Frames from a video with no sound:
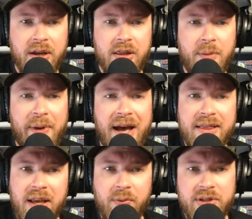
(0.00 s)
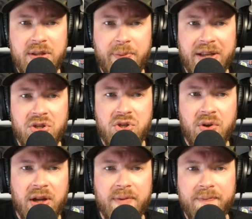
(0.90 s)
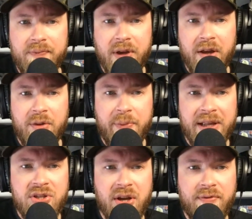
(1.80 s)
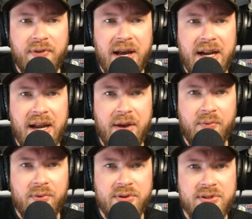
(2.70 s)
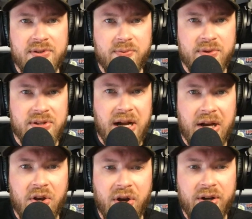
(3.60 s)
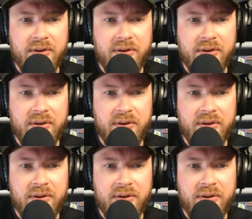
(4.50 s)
The bad thing was the bench shooting. The bench on Friday night was not good.